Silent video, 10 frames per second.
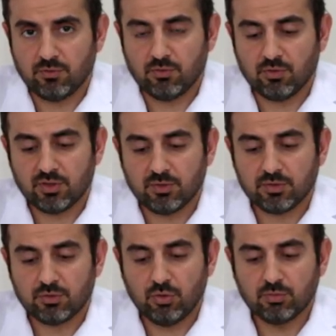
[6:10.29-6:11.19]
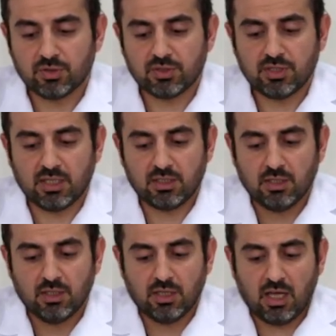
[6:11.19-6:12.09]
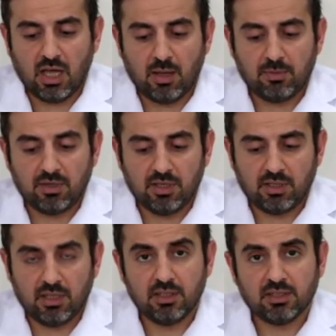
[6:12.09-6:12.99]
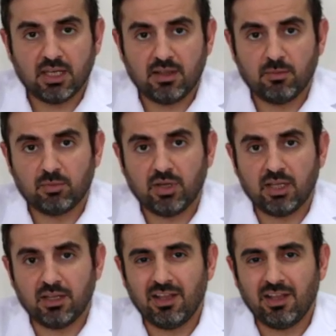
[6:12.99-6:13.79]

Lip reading: for the tumors that happening inside the brain,